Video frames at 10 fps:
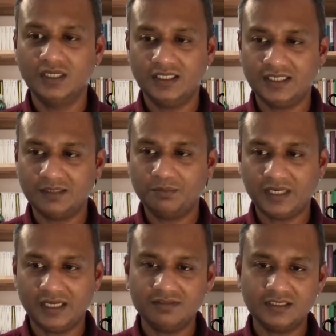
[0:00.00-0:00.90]
They're a
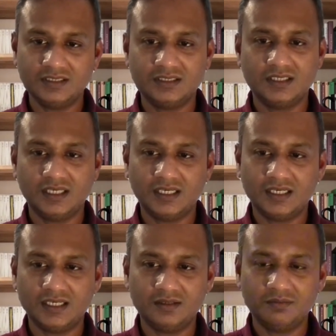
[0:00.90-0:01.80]
private
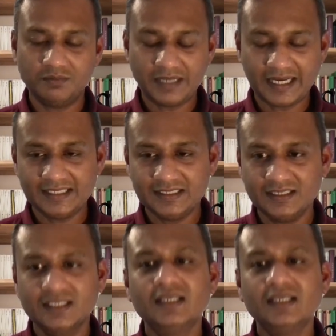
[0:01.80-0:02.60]
bank.